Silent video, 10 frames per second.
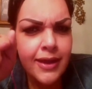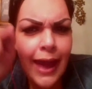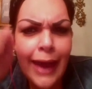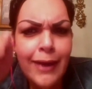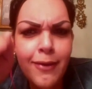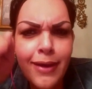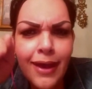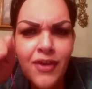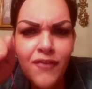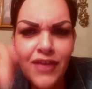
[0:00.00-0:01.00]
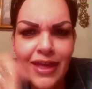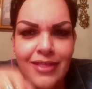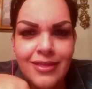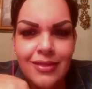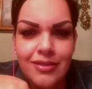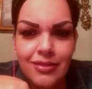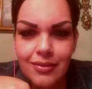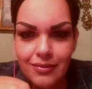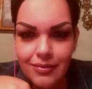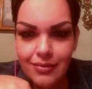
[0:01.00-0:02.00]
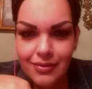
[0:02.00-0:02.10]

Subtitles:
There you go, sugarcoating shit.